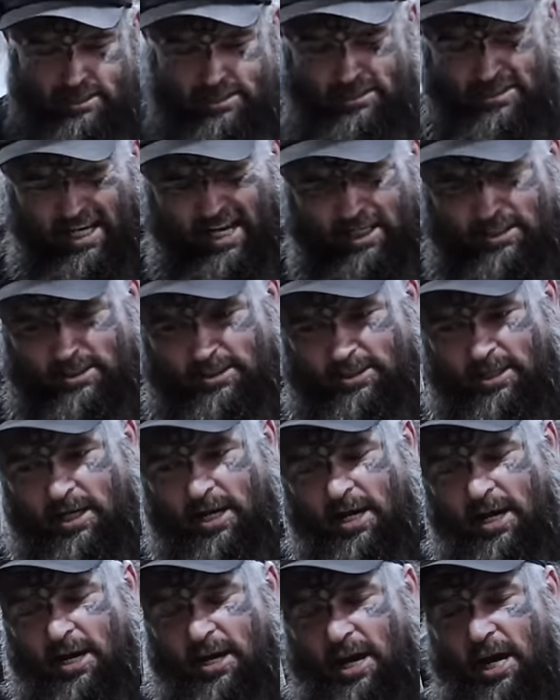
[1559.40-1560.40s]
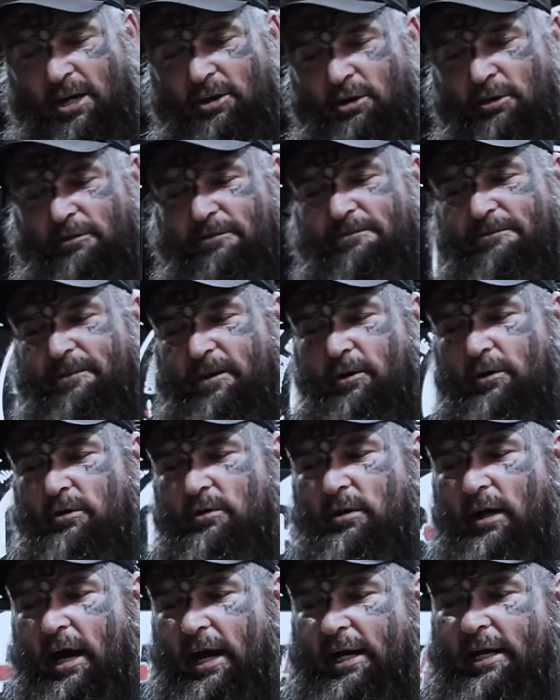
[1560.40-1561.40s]
stance and you feel
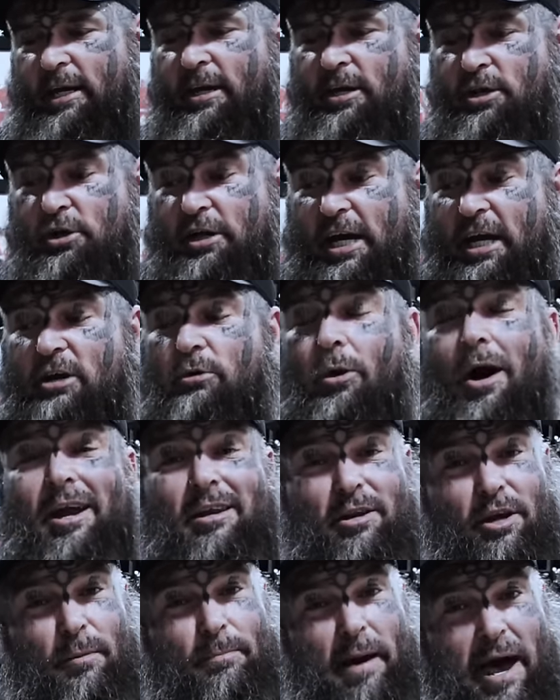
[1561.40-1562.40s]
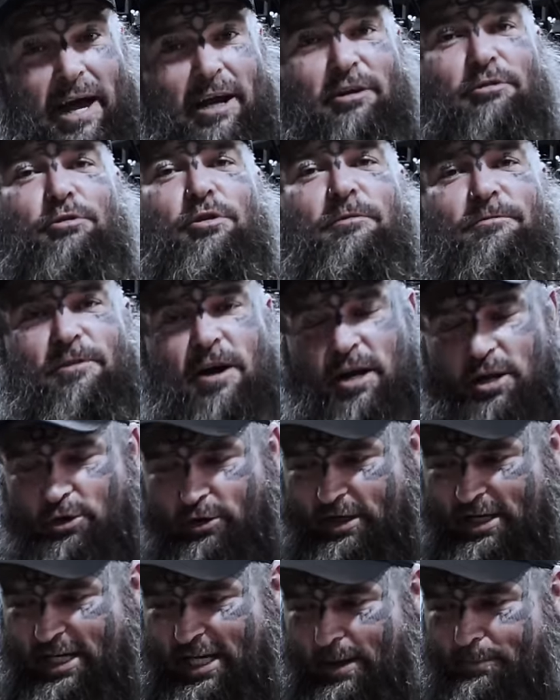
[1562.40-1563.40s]
like you get quite a lot of pain through the front of
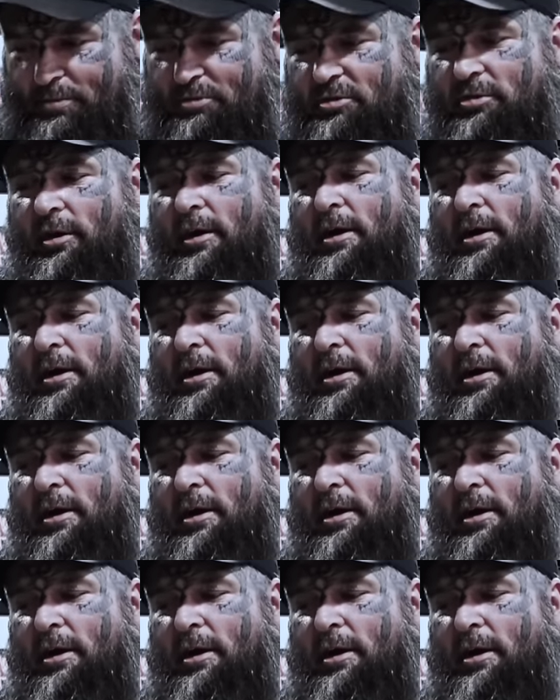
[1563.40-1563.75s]
your hips